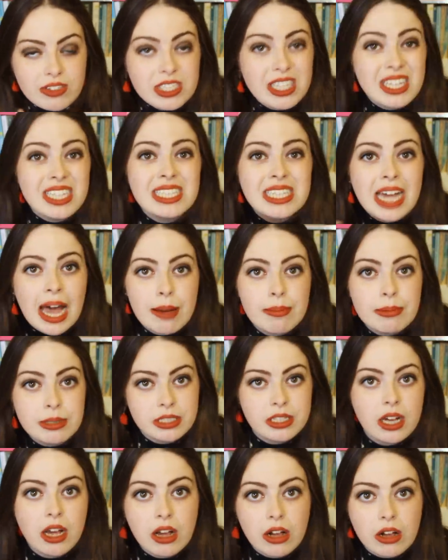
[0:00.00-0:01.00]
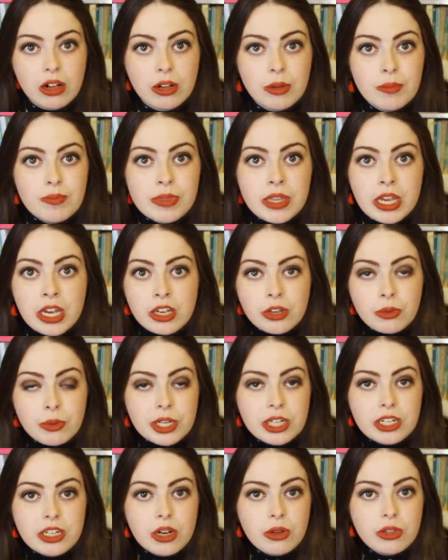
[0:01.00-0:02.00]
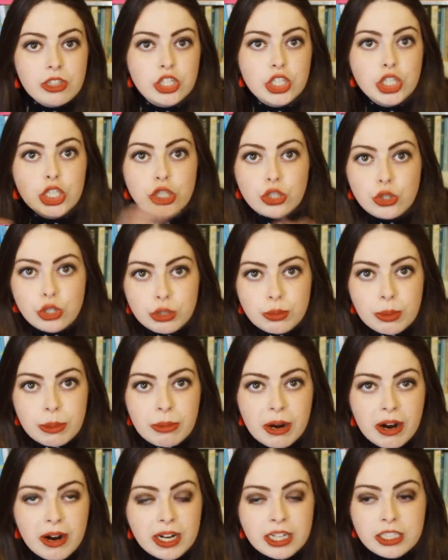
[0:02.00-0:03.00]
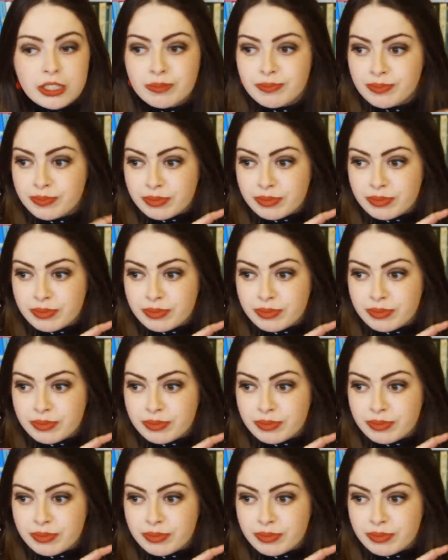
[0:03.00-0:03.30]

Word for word: Something's happened to her. We know that she used to be married.